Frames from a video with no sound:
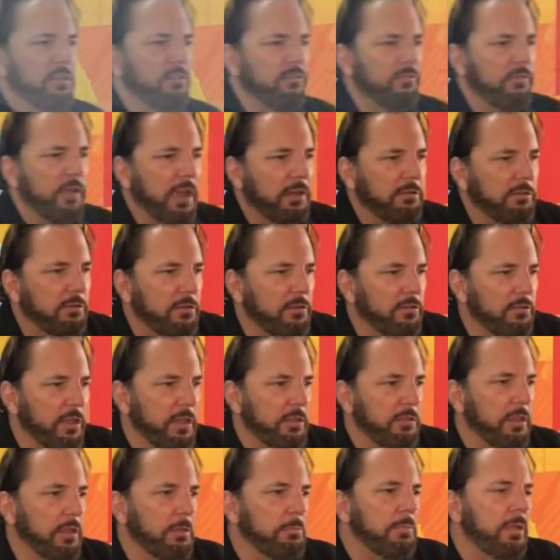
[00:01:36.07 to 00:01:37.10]
vectors
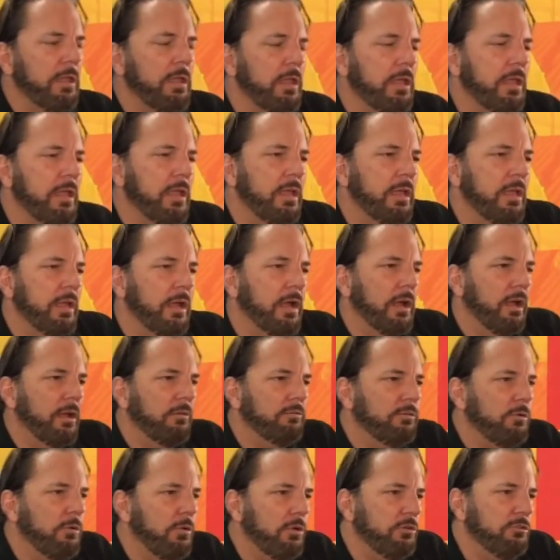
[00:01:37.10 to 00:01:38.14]
in them.
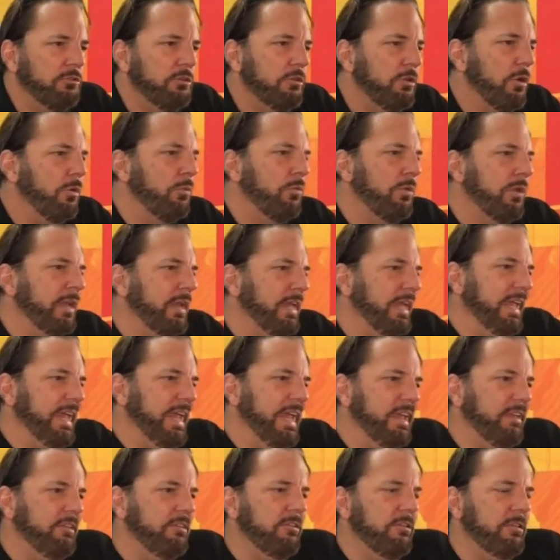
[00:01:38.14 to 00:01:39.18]
Of course, you don't want to
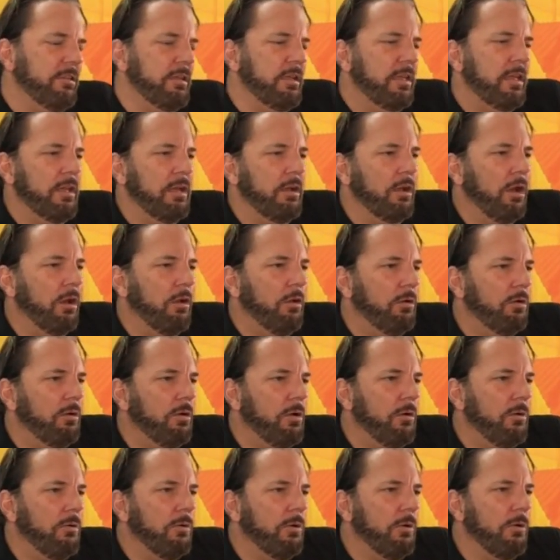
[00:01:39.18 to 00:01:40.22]
eat
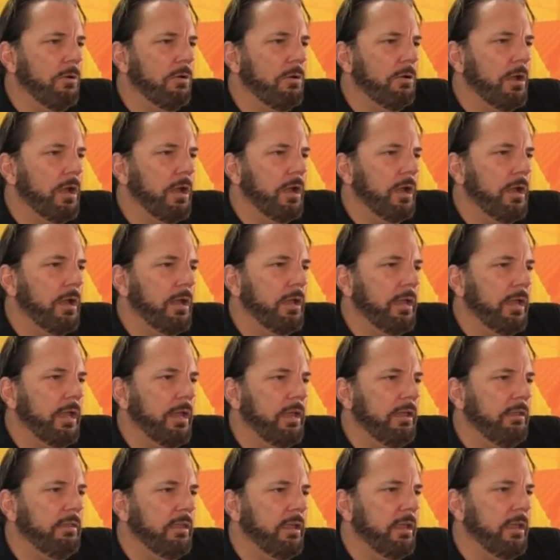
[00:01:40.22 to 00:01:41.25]
or
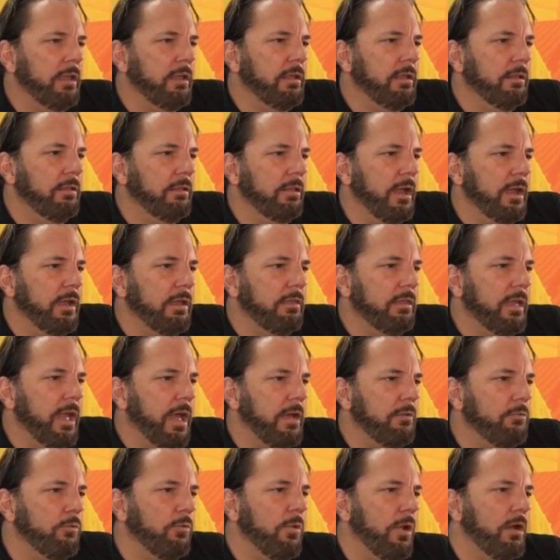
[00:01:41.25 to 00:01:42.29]
anything like
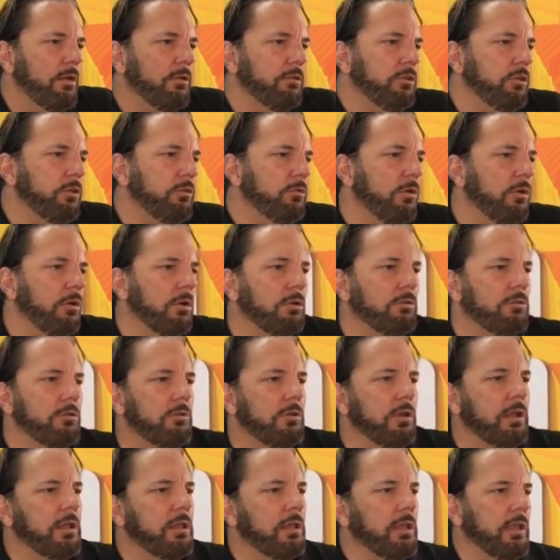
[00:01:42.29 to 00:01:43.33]
that while you are
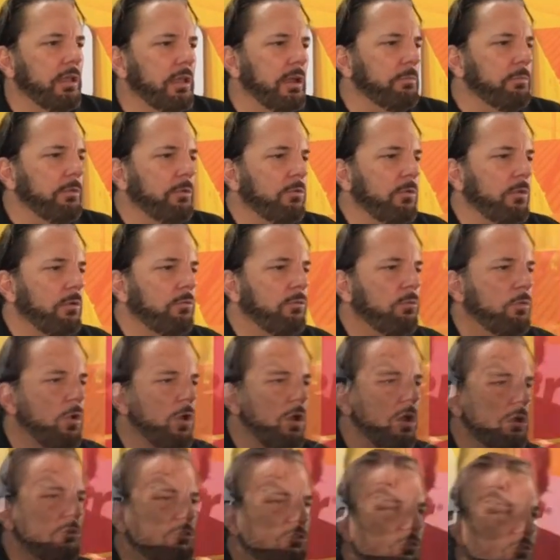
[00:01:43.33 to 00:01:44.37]
doing cleanup. You want to
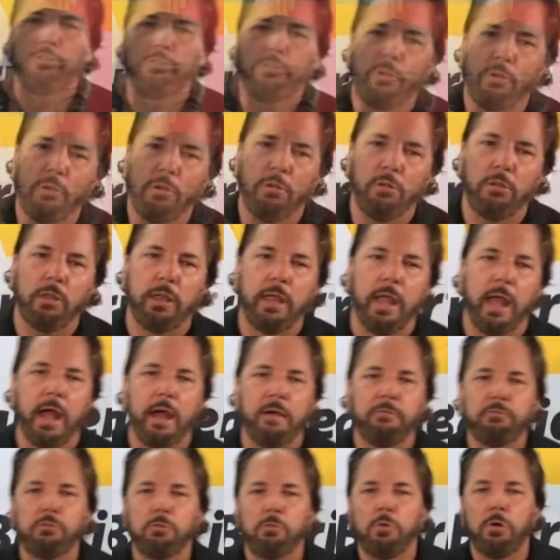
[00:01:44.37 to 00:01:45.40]
wash thoroughly
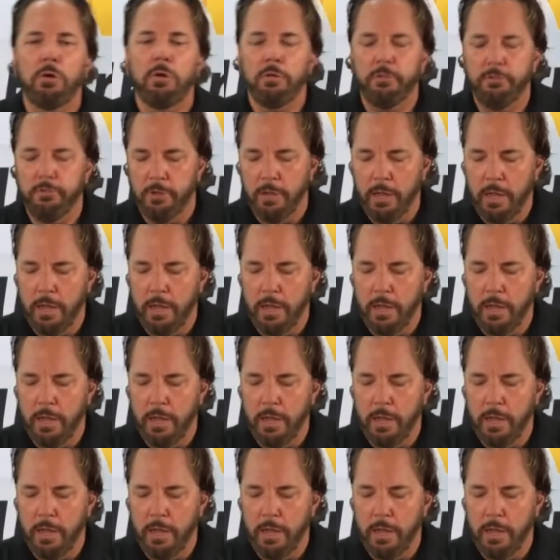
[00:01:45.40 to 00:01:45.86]
afterwards.